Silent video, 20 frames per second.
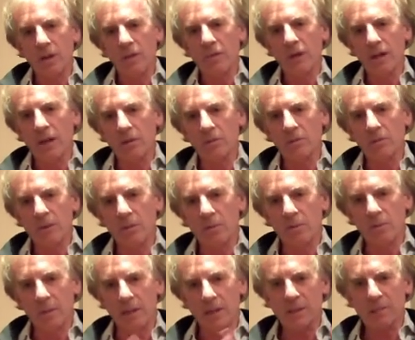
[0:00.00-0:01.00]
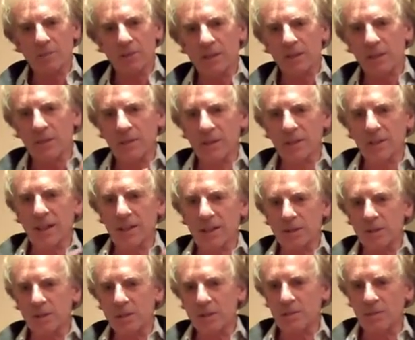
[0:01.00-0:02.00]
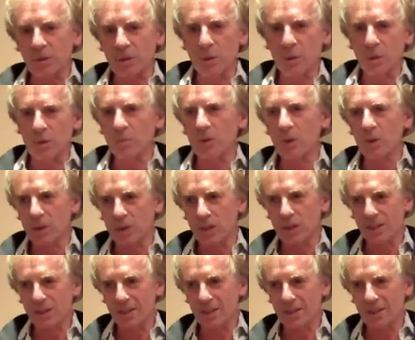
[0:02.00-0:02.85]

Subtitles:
but it will be replaced by something that has a similar sort of mood.